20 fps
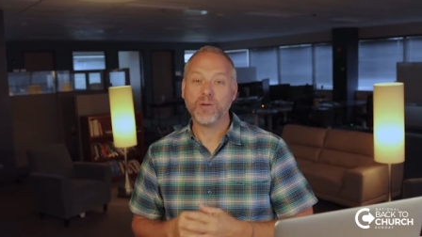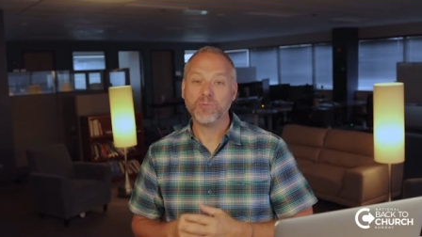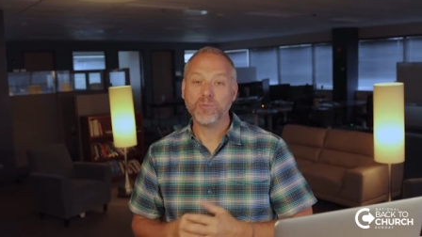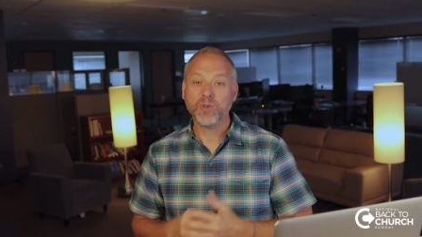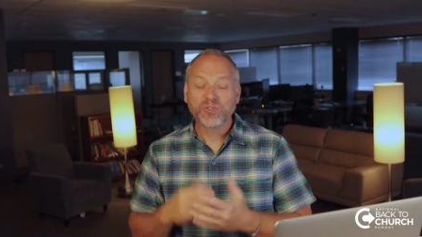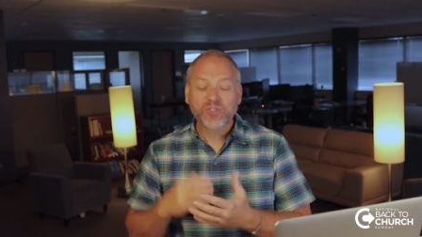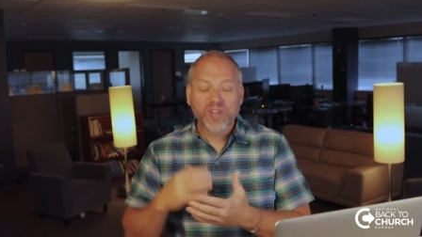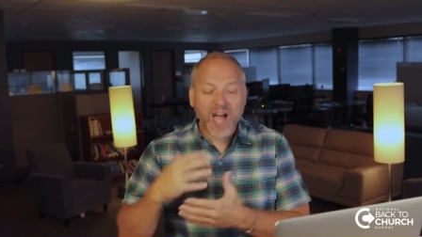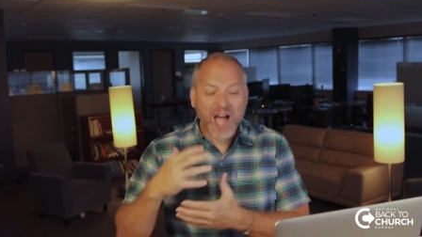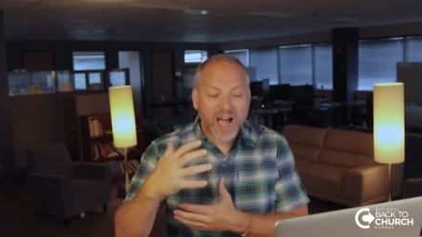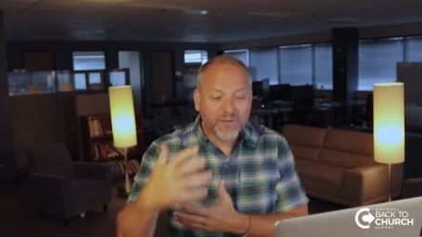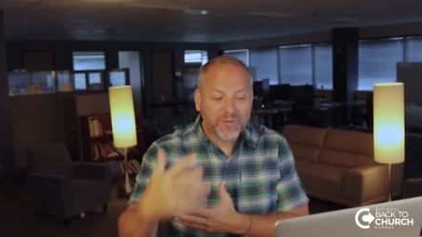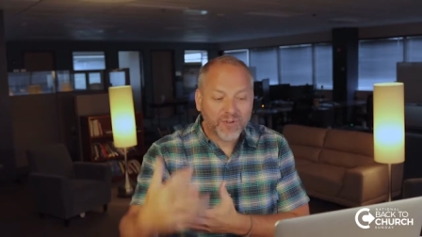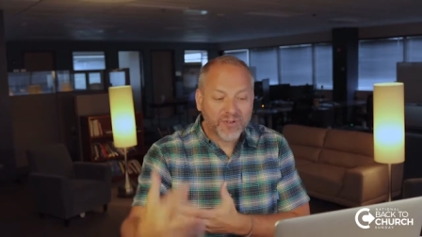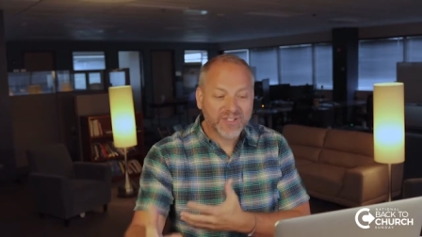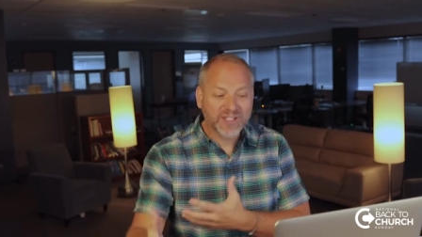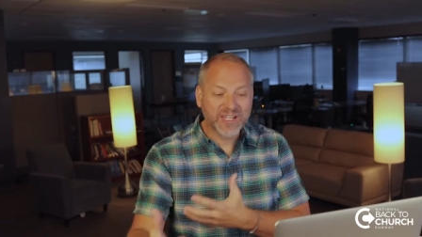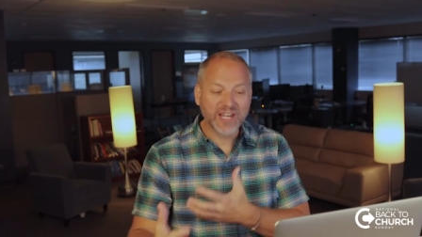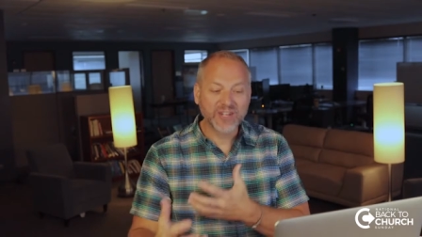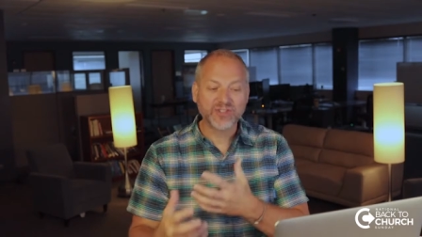those
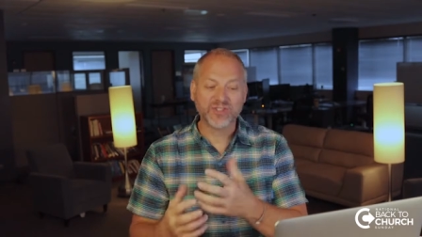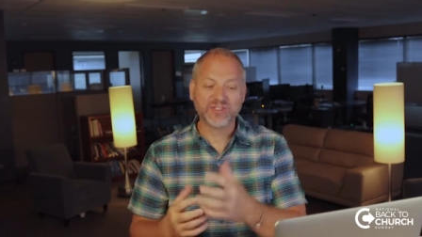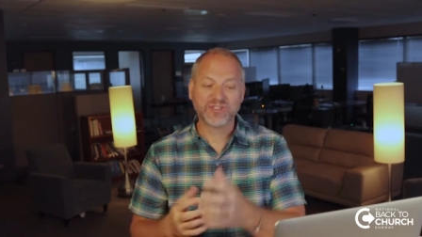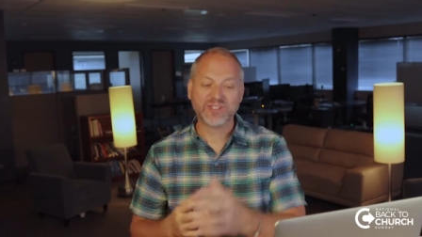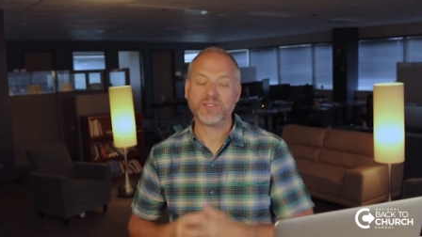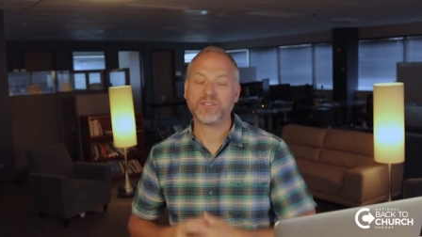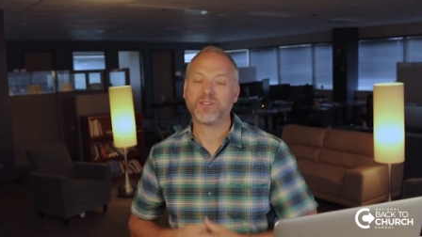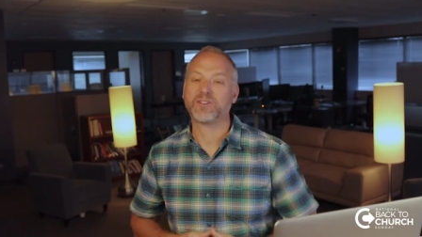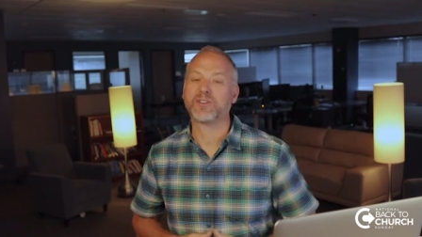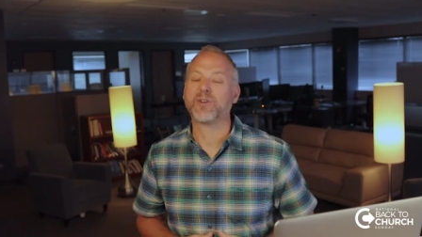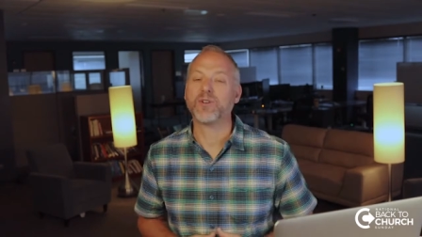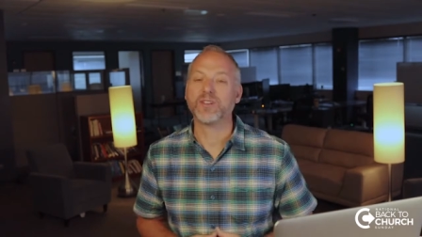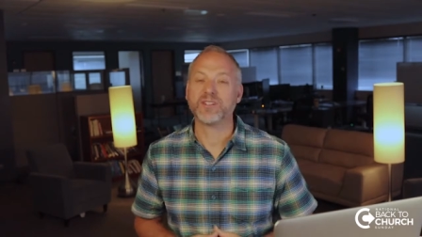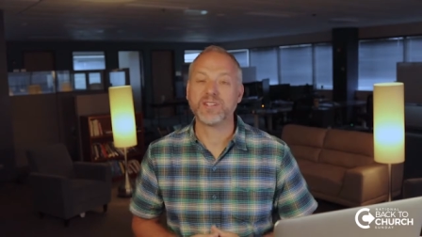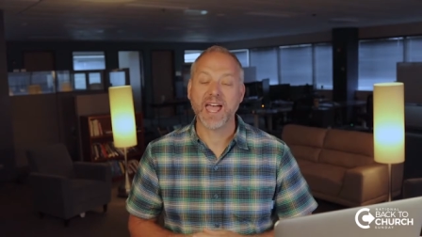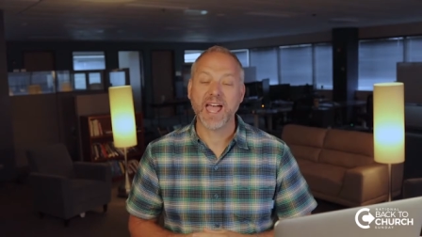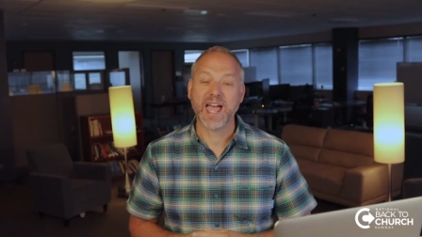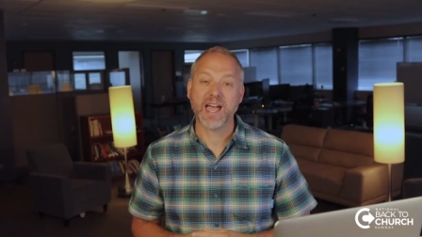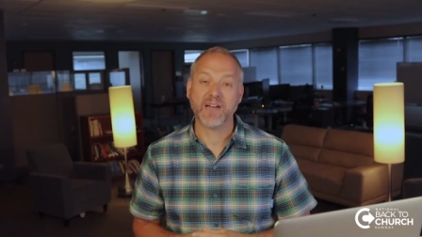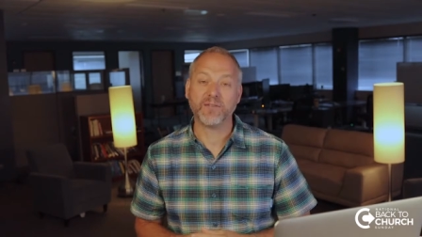conversations that they're going to
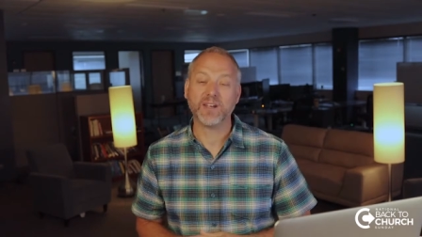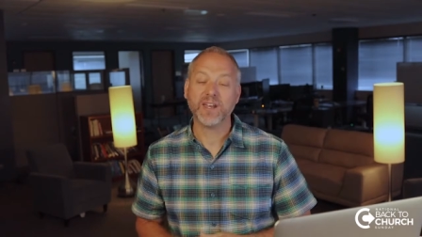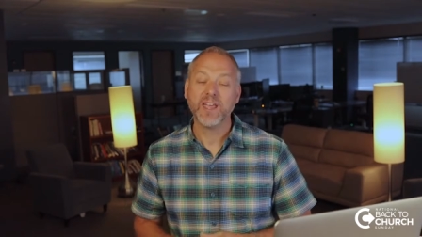have.